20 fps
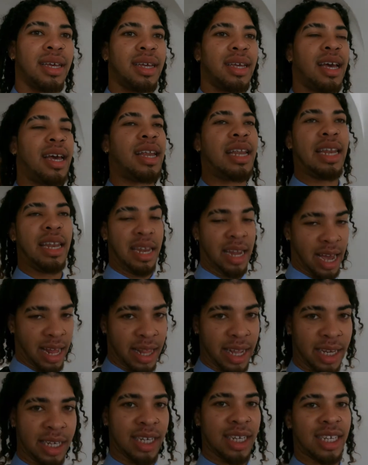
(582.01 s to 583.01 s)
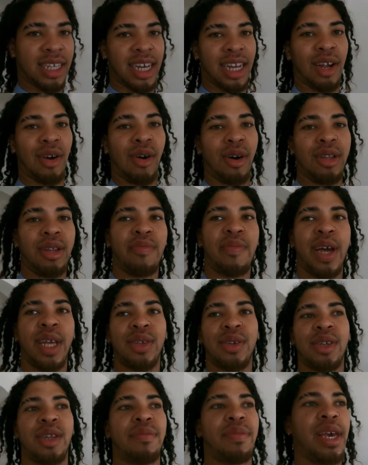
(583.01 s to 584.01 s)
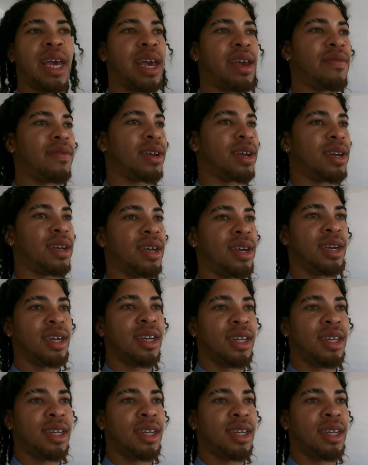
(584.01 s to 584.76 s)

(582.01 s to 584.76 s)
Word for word: and yeah, like she said, it all depends on the behavior.